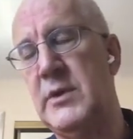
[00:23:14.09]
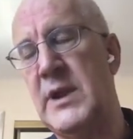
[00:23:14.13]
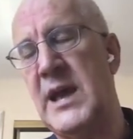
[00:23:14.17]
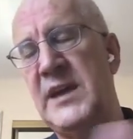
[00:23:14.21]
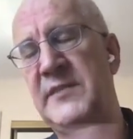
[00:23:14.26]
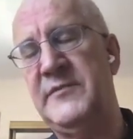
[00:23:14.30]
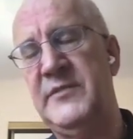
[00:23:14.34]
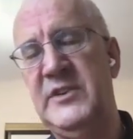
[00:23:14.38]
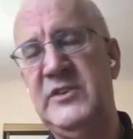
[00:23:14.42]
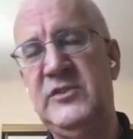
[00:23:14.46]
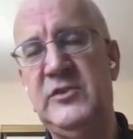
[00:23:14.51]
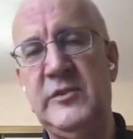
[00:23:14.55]

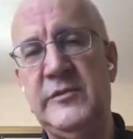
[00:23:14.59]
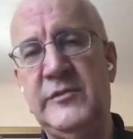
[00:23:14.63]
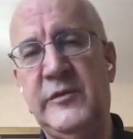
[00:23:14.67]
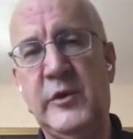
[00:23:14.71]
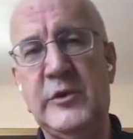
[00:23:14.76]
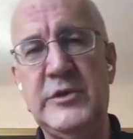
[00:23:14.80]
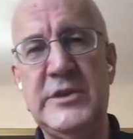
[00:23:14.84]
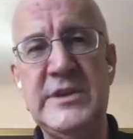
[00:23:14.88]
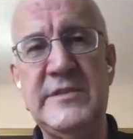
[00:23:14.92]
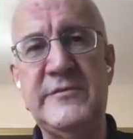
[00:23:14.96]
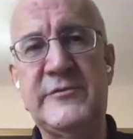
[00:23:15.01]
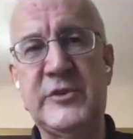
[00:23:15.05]
Life easier
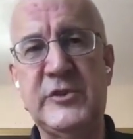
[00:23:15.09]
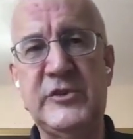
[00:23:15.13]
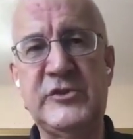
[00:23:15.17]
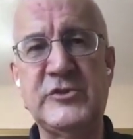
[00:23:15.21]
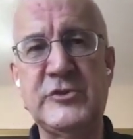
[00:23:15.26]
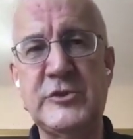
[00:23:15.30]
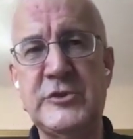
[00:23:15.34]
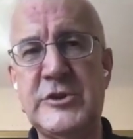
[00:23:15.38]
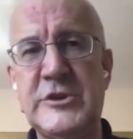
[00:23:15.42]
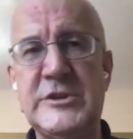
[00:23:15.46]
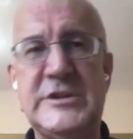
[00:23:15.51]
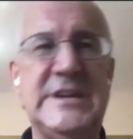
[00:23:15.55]
for the
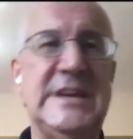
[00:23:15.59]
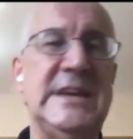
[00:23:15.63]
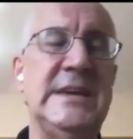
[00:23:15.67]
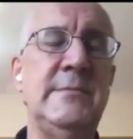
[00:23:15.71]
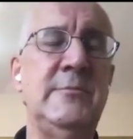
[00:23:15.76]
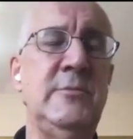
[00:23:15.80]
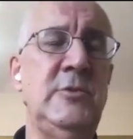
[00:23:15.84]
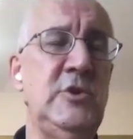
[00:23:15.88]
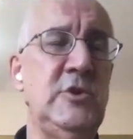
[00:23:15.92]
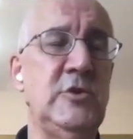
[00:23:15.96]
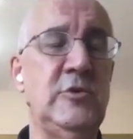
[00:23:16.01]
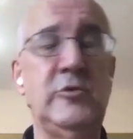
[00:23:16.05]
infrastructure
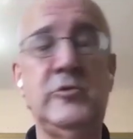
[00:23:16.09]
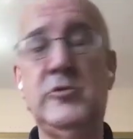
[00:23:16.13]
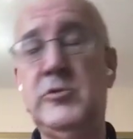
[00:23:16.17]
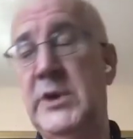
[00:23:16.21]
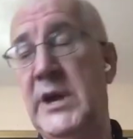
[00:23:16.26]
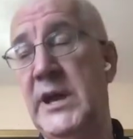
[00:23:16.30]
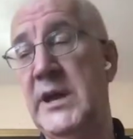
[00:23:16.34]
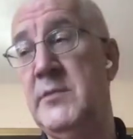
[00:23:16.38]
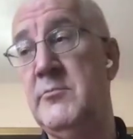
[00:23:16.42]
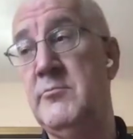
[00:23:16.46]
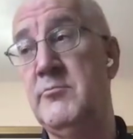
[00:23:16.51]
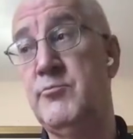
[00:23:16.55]
team. You
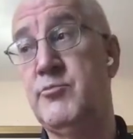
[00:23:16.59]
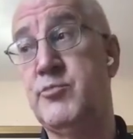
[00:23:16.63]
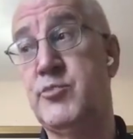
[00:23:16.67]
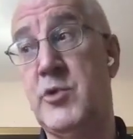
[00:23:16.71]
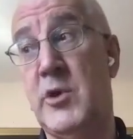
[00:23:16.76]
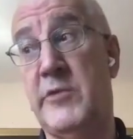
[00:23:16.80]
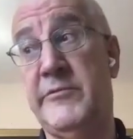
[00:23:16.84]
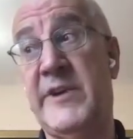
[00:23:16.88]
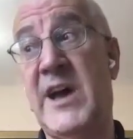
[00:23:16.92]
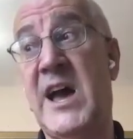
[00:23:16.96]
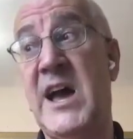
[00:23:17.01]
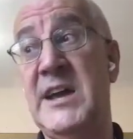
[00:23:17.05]
can
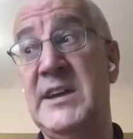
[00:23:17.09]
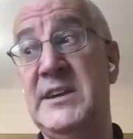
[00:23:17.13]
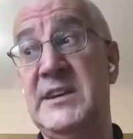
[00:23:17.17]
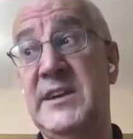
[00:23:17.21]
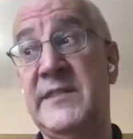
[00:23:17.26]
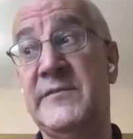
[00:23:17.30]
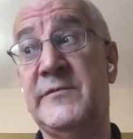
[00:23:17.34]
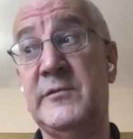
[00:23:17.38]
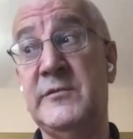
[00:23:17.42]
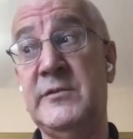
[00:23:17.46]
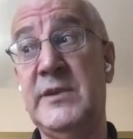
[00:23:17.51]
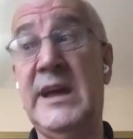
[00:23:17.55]
provide
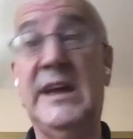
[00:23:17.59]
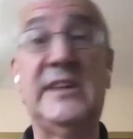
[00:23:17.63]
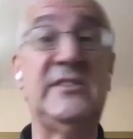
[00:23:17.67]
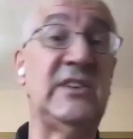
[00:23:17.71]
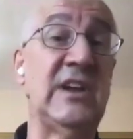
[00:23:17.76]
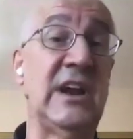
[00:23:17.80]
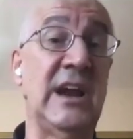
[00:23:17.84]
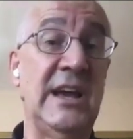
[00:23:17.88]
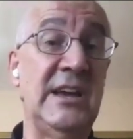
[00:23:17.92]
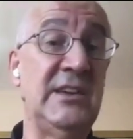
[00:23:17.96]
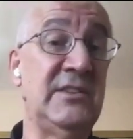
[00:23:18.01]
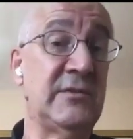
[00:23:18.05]
different
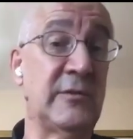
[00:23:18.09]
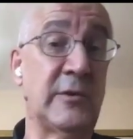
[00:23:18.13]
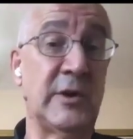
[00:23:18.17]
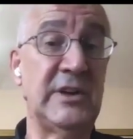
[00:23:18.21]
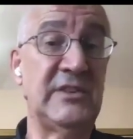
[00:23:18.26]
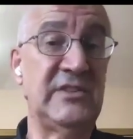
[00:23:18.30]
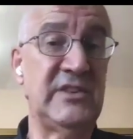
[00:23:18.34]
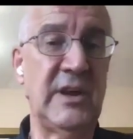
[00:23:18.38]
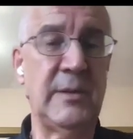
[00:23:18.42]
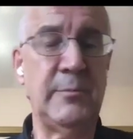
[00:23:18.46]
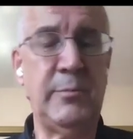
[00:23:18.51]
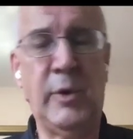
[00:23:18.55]
SLAs, for
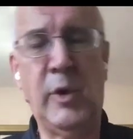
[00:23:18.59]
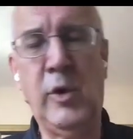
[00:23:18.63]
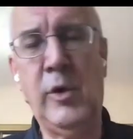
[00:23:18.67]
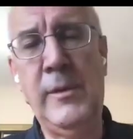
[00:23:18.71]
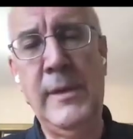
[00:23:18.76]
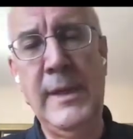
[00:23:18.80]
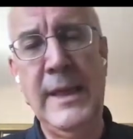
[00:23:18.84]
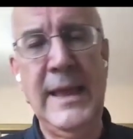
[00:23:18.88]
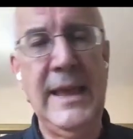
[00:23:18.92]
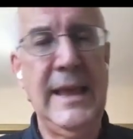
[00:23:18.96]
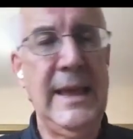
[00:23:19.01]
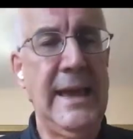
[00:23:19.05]

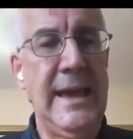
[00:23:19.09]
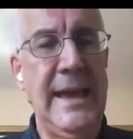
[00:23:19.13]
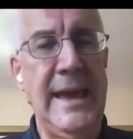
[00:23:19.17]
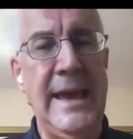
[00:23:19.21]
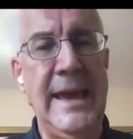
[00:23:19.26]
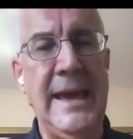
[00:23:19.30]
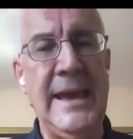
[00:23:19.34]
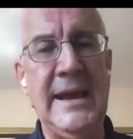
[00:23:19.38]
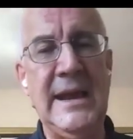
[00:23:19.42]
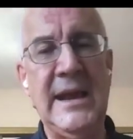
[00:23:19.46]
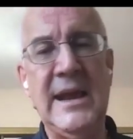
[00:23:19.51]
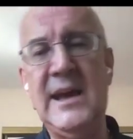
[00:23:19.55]
example,
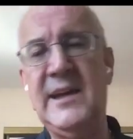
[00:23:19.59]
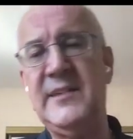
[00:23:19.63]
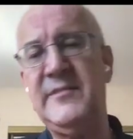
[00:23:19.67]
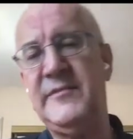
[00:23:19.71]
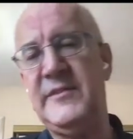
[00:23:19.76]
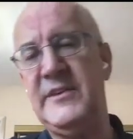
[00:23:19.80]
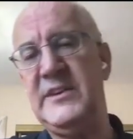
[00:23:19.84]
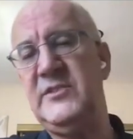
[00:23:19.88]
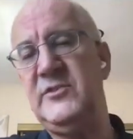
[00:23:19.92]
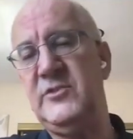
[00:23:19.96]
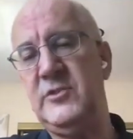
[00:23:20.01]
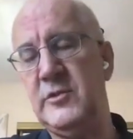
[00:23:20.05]
and
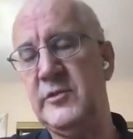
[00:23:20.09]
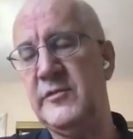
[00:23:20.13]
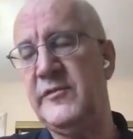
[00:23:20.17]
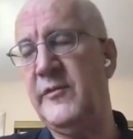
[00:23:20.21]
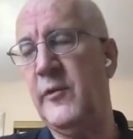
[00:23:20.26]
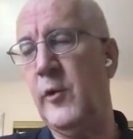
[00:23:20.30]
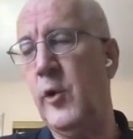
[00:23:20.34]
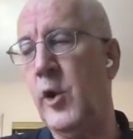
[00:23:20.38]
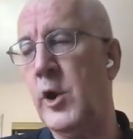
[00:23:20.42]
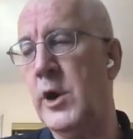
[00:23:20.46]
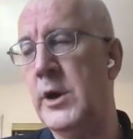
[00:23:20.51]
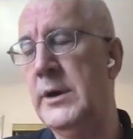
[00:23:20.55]
life easier
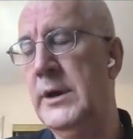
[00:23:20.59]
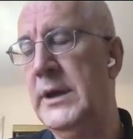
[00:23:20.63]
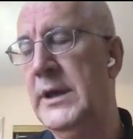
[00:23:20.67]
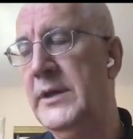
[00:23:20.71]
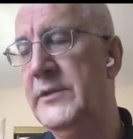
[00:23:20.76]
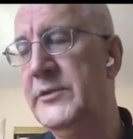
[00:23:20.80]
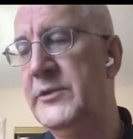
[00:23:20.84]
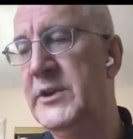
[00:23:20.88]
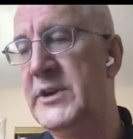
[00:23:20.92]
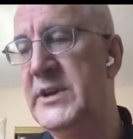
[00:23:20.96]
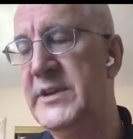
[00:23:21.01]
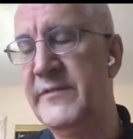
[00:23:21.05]
for
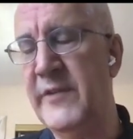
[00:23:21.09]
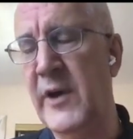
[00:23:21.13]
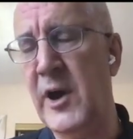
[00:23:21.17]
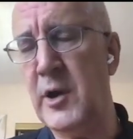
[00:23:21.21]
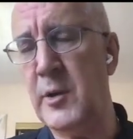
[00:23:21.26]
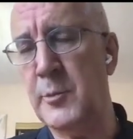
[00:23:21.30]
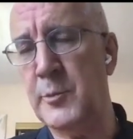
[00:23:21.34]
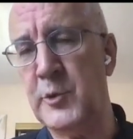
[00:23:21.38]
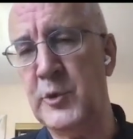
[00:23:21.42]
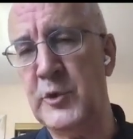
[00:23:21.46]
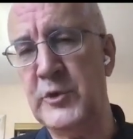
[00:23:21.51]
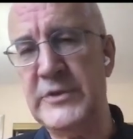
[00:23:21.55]
the
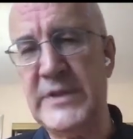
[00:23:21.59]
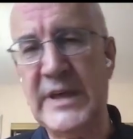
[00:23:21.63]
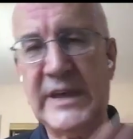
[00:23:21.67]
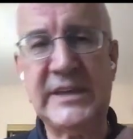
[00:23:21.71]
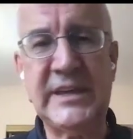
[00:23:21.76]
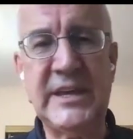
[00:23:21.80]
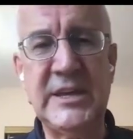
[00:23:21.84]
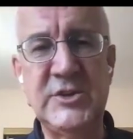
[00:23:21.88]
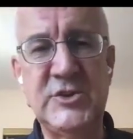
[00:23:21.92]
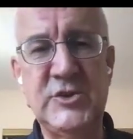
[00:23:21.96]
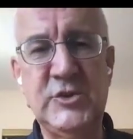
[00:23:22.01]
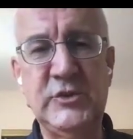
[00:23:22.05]
developer
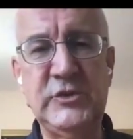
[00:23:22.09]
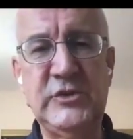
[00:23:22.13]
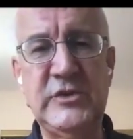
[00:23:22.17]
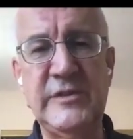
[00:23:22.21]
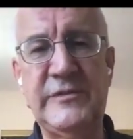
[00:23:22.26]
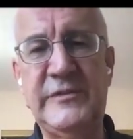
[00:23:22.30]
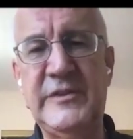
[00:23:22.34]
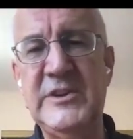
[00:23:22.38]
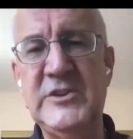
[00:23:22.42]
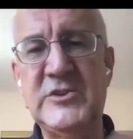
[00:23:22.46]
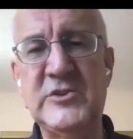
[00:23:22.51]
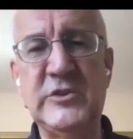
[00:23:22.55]
that can choose
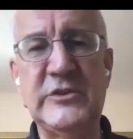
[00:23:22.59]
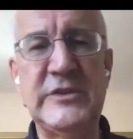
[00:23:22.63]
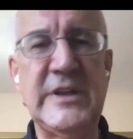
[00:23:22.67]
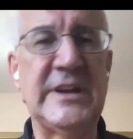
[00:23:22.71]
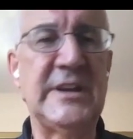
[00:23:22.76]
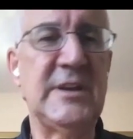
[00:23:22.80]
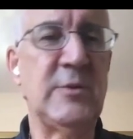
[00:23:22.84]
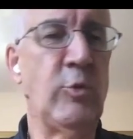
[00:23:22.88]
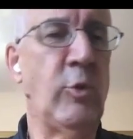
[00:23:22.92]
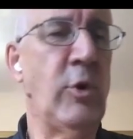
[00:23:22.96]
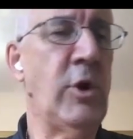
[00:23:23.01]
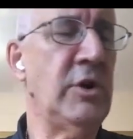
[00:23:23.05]
the feature
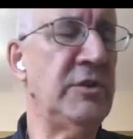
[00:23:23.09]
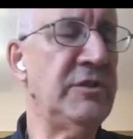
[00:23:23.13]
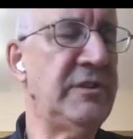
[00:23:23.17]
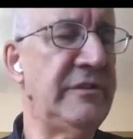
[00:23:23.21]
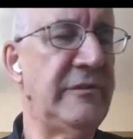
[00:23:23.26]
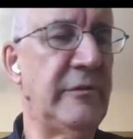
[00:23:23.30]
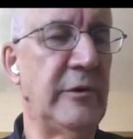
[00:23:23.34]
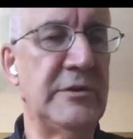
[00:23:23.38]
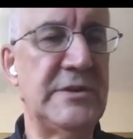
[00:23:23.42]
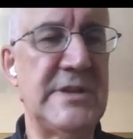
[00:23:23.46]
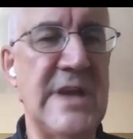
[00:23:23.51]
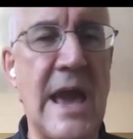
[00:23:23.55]
that he wants
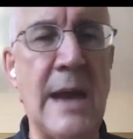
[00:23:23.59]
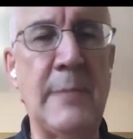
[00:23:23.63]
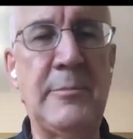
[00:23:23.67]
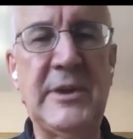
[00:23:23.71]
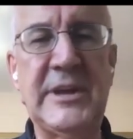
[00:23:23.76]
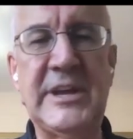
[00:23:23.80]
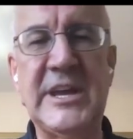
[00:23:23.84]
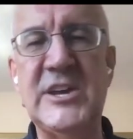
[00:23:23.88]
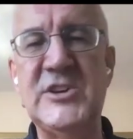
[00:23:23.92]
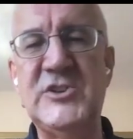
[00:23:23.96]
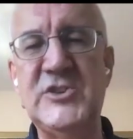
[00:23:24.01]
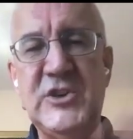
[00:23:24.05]
for the
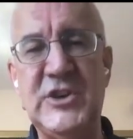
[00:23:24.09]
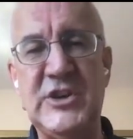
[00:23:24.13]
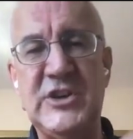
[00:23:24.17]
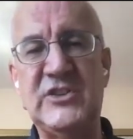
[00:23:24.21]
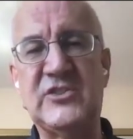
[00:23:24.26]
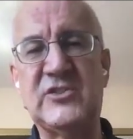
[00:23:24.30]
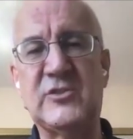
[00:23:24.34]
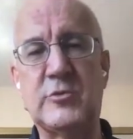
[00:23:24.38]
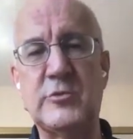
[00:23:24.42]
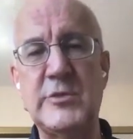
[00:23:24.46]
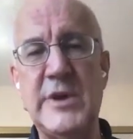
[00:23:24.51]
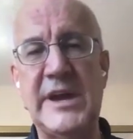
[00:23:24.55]
application
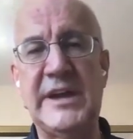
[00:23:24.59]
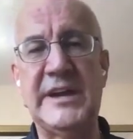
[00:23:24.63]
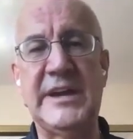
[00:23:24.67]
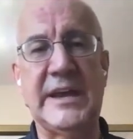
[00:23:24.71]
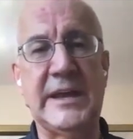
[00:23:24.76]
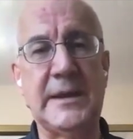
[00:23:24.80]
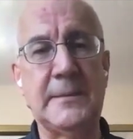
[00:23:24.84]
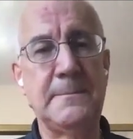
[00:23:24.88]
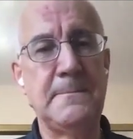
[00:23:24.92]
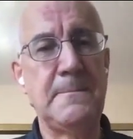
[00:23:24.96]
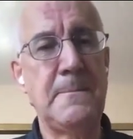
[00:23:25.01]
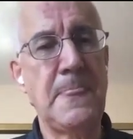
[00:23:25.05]
he's
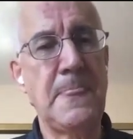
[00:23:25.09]
creating.